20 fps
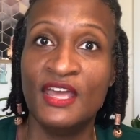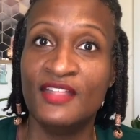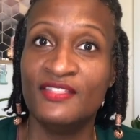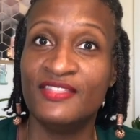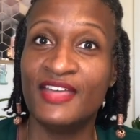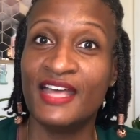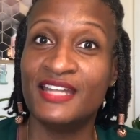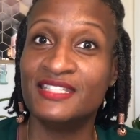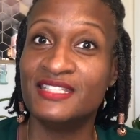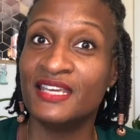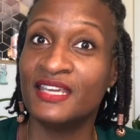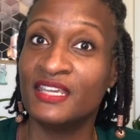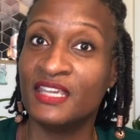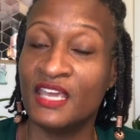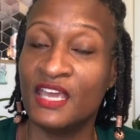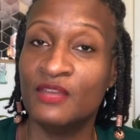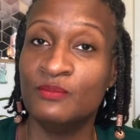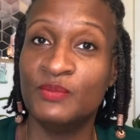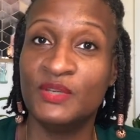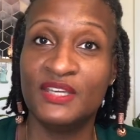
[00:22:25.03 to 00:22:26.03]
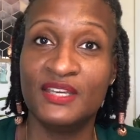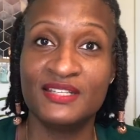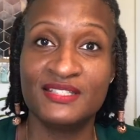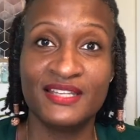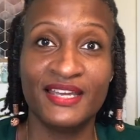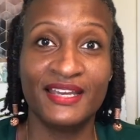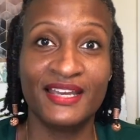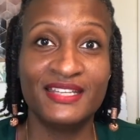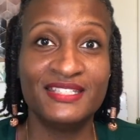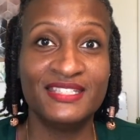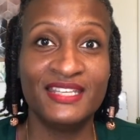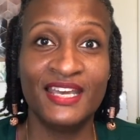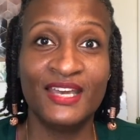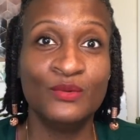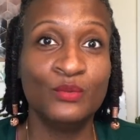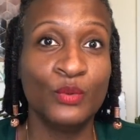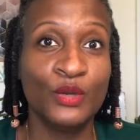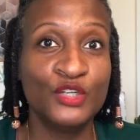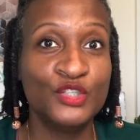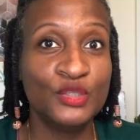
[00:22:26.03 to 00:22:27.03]
That's again because, like I said,
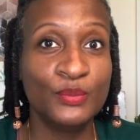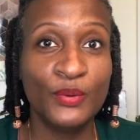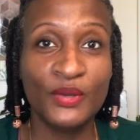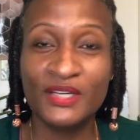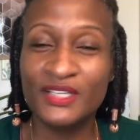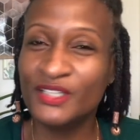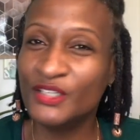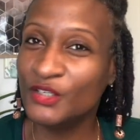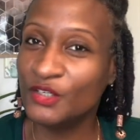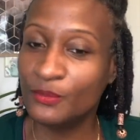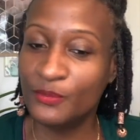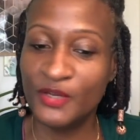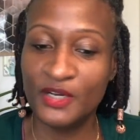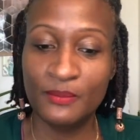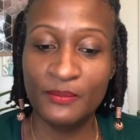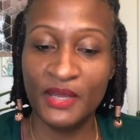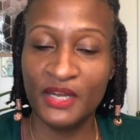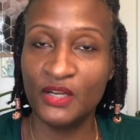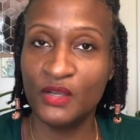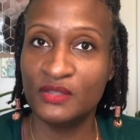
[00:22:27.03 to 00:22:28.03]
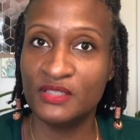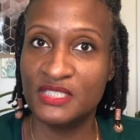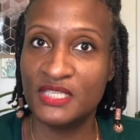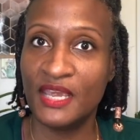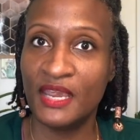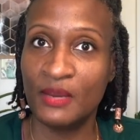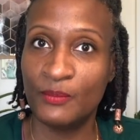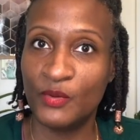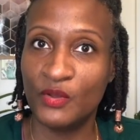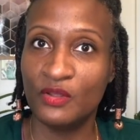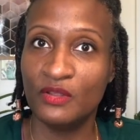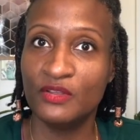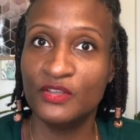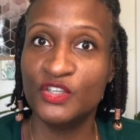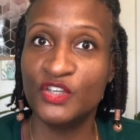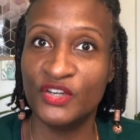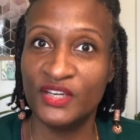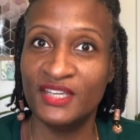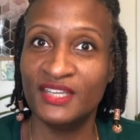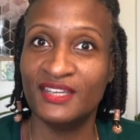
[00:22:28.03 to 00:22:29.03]
once you put a little bit of money on the table,
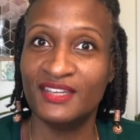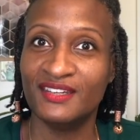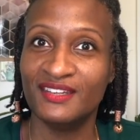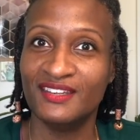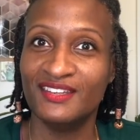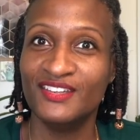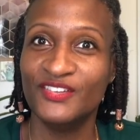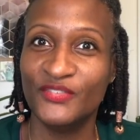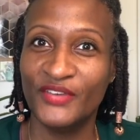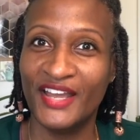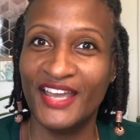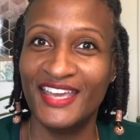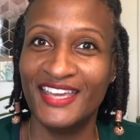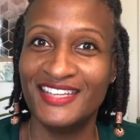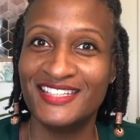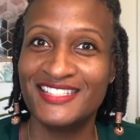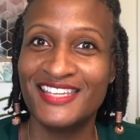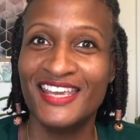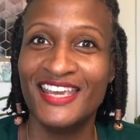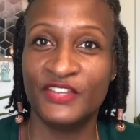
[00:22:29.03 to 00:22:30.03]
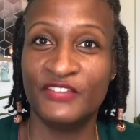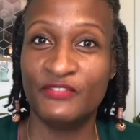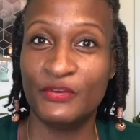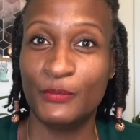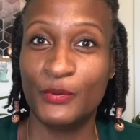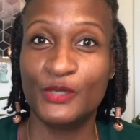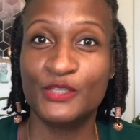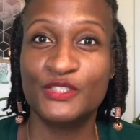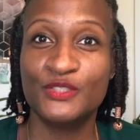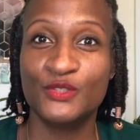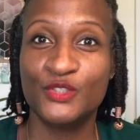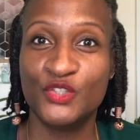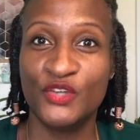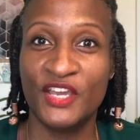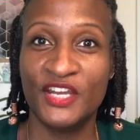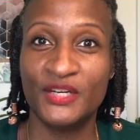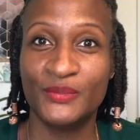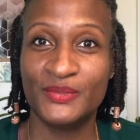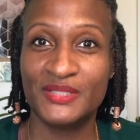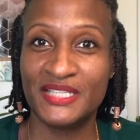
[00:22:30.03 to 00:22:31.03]
you're in, right? If a personal
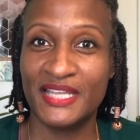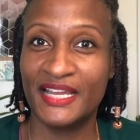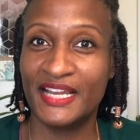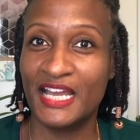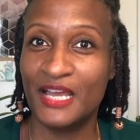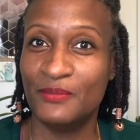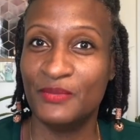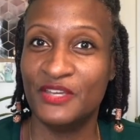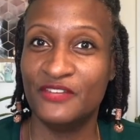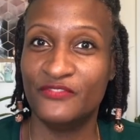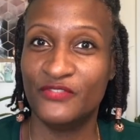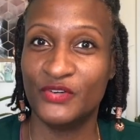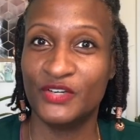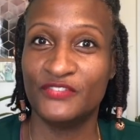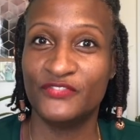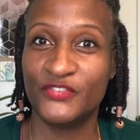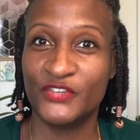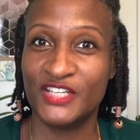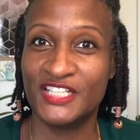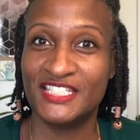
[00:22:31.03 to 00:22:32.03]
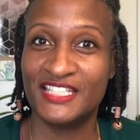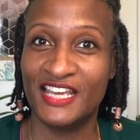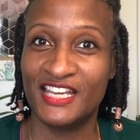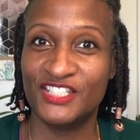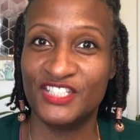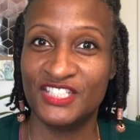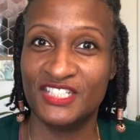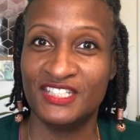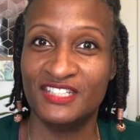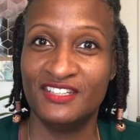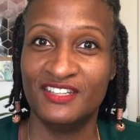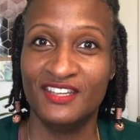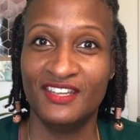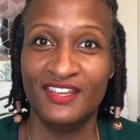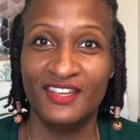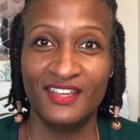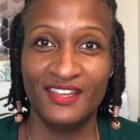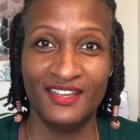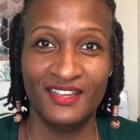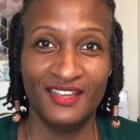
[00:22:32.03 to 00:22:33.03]
trainer was like, come in for a free session,
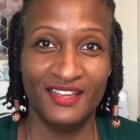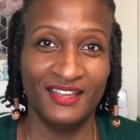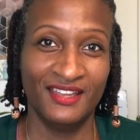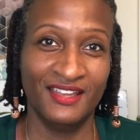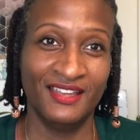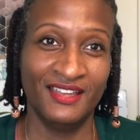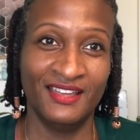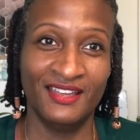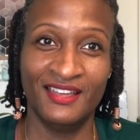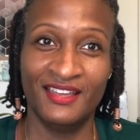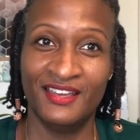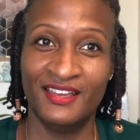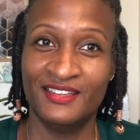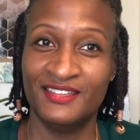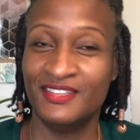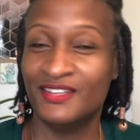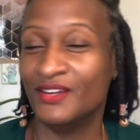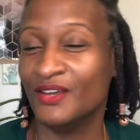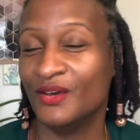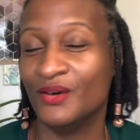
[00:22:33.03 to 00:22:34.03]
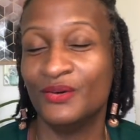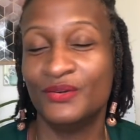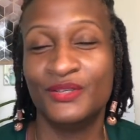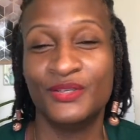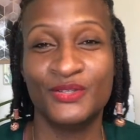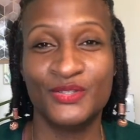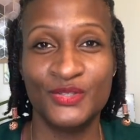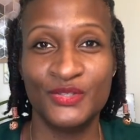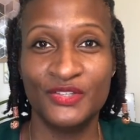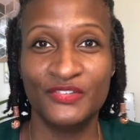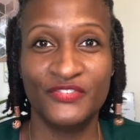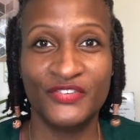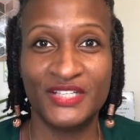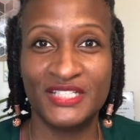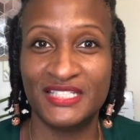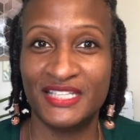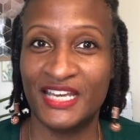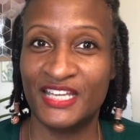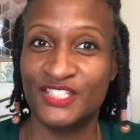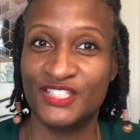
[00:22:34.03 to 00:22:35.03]
you'll do the free
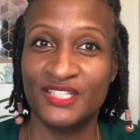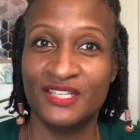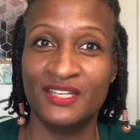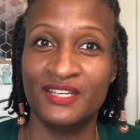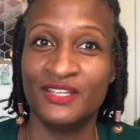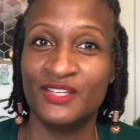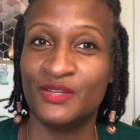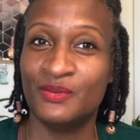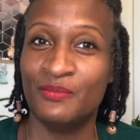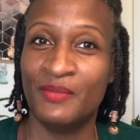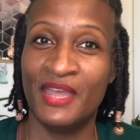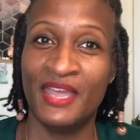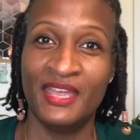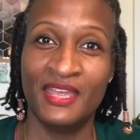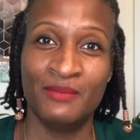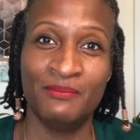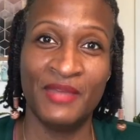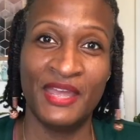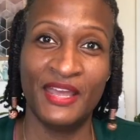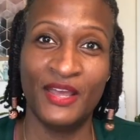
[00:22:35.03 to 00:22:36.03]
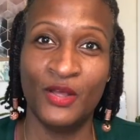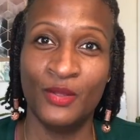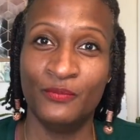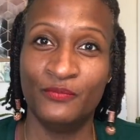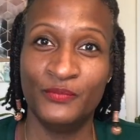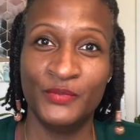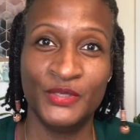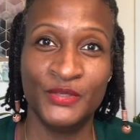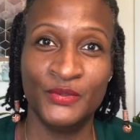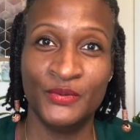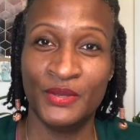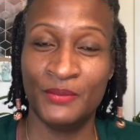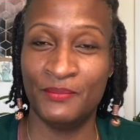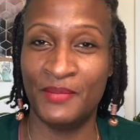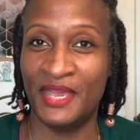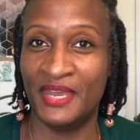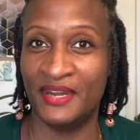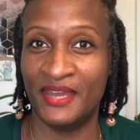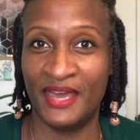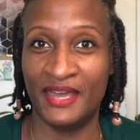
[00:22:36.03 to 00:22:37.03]
session. It may help you, it
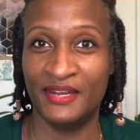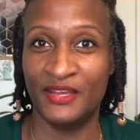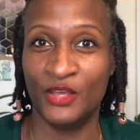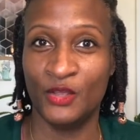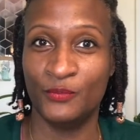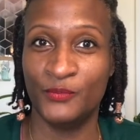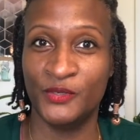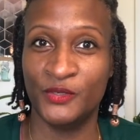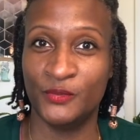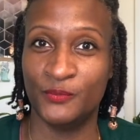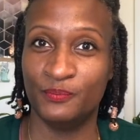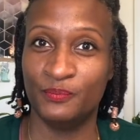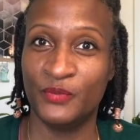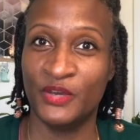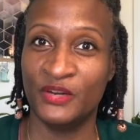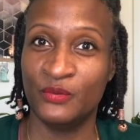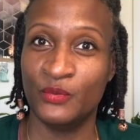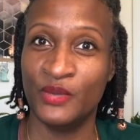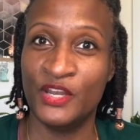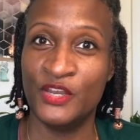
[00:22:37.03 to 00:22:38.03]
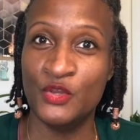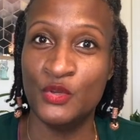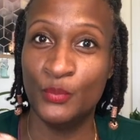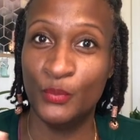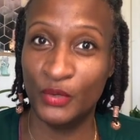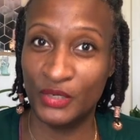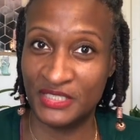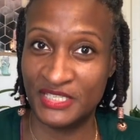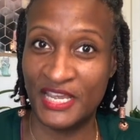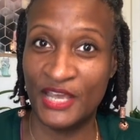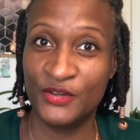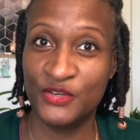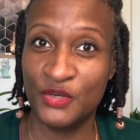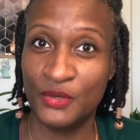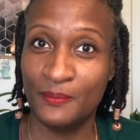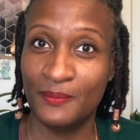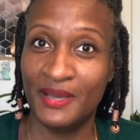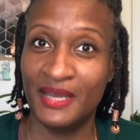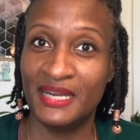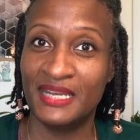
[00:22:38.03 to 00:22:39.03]
may not help you. But when you put down your
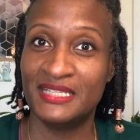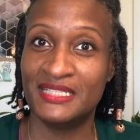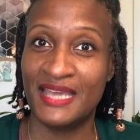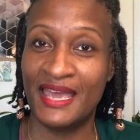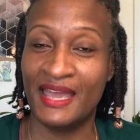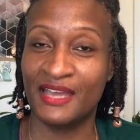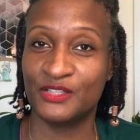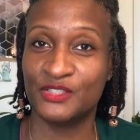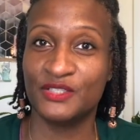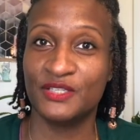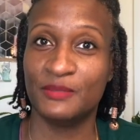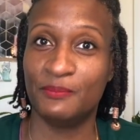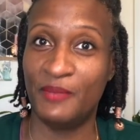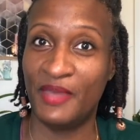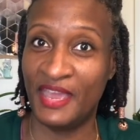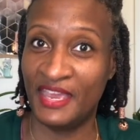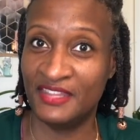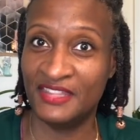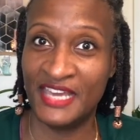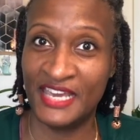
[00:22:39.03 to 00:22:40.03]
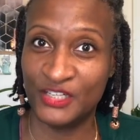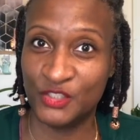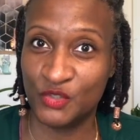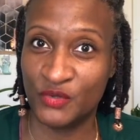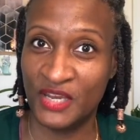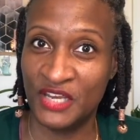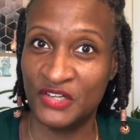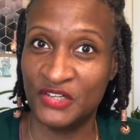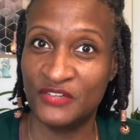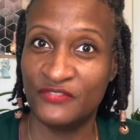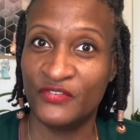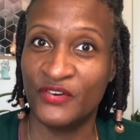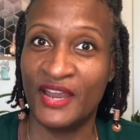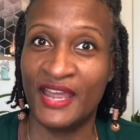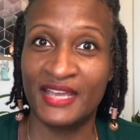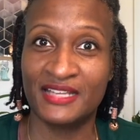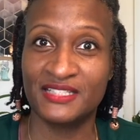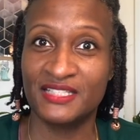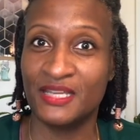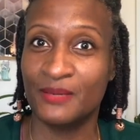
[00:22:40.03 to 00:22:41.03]
money to actually pay that trainer for
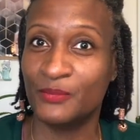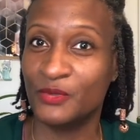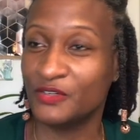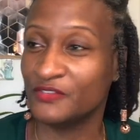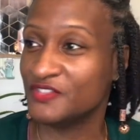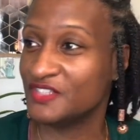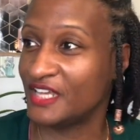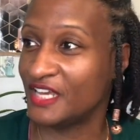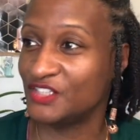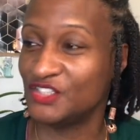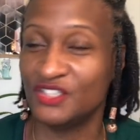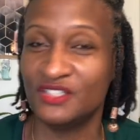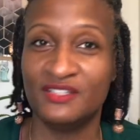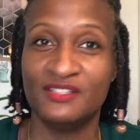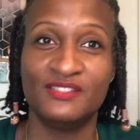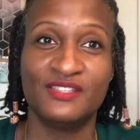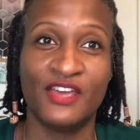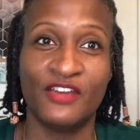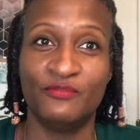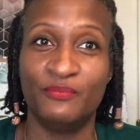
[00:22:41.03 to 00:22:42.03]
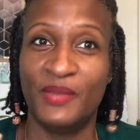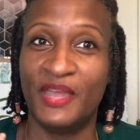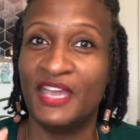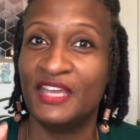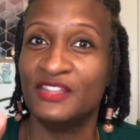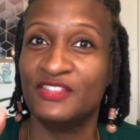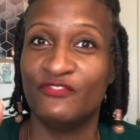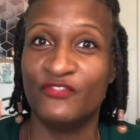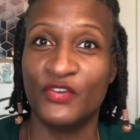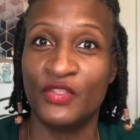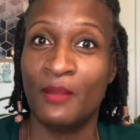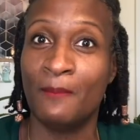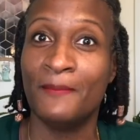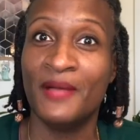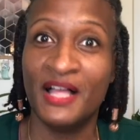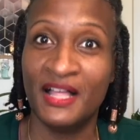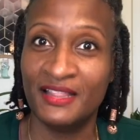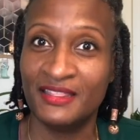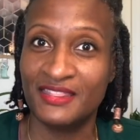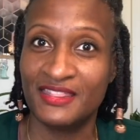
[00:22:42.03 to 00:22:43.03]
X number of sessions, I've paid for the
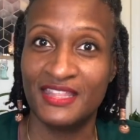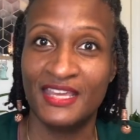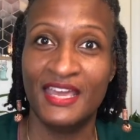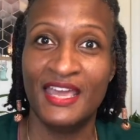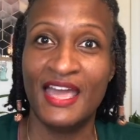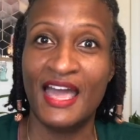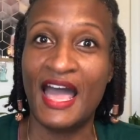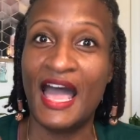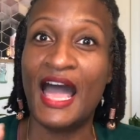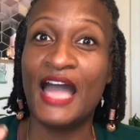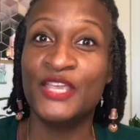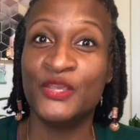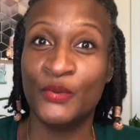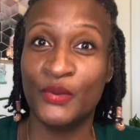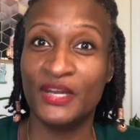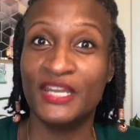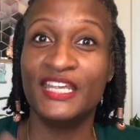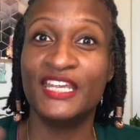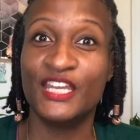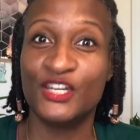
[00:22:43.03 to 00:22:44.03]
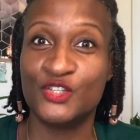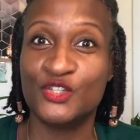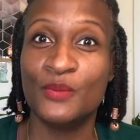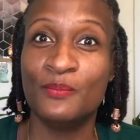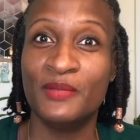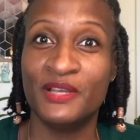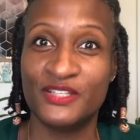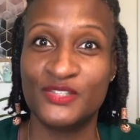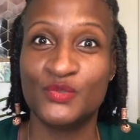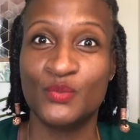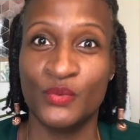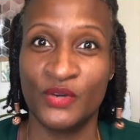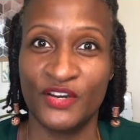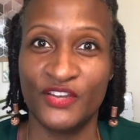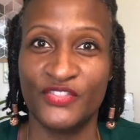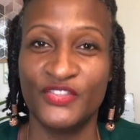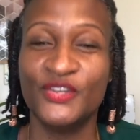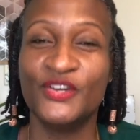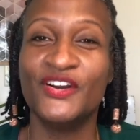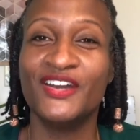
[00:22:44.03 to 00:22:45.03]
month, you're going to get your month's worth.
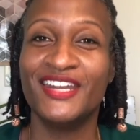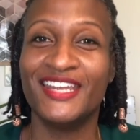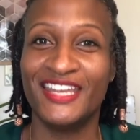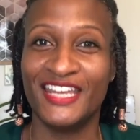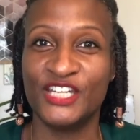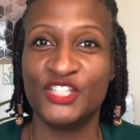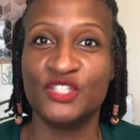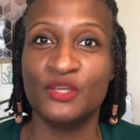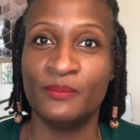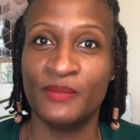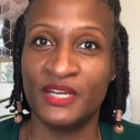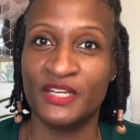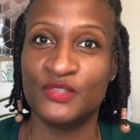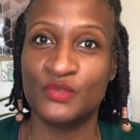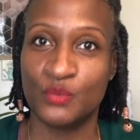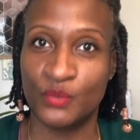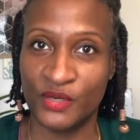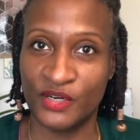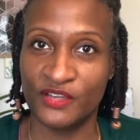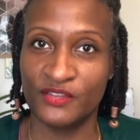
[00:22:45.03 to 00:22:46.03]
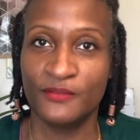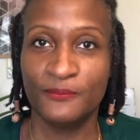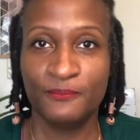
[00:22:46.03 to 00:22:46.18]
You're going to get your money's worth.